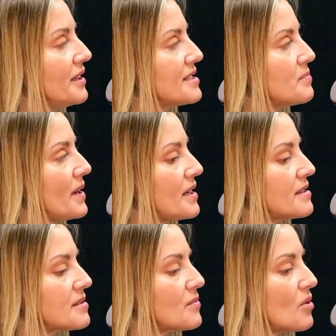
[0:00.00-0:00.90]
And there's
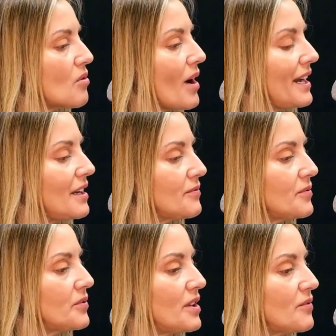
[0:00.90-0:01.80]
been some great
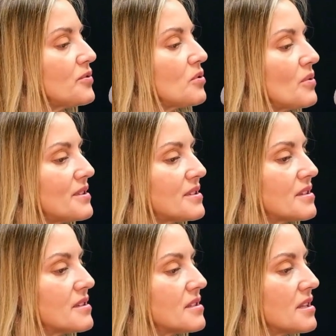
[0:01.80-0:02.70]

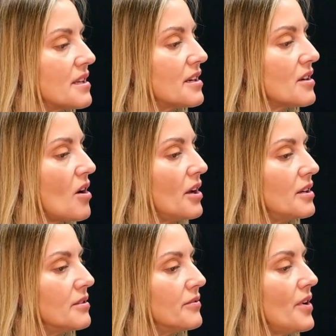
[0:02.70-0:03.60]
influencers that are
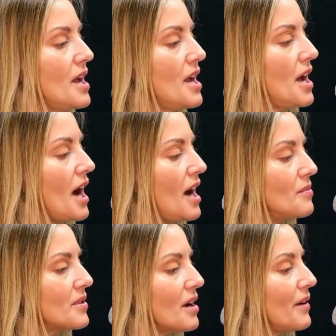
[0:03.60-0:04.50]
kind of
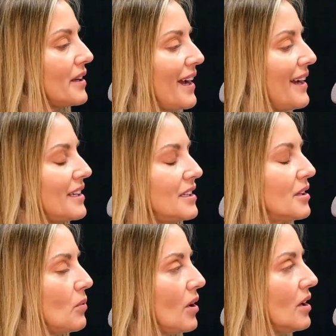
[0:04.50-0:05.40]
going, hey, you
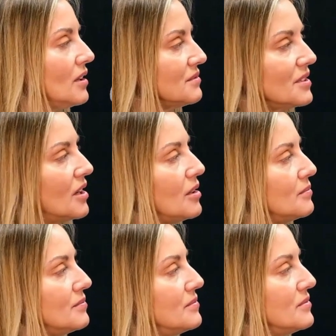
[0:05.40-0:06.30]
know what?
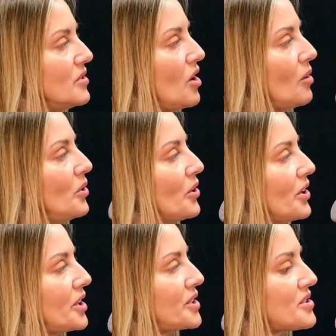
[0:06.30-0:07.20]
I'm
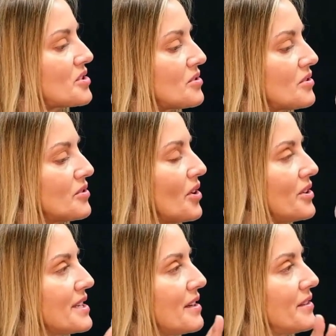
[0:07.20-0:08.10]
not going to
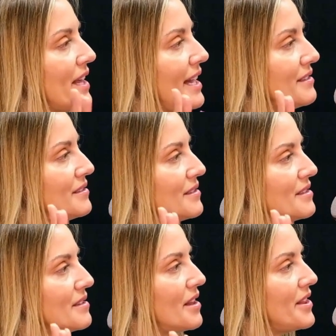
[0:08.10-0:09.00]
go down that
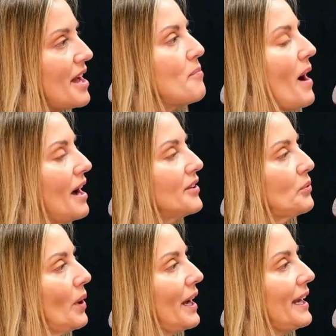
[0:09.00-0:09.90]

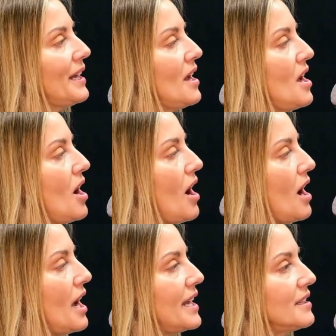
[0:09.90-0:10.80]
pathway.
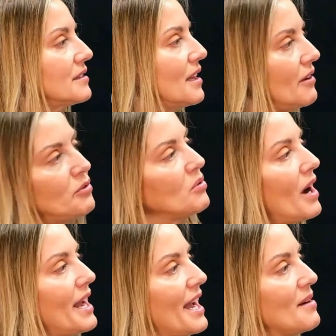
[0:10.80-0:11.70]
I love who
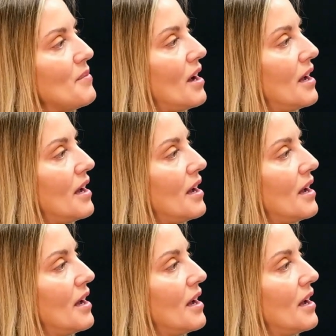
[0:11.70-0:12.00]
I am.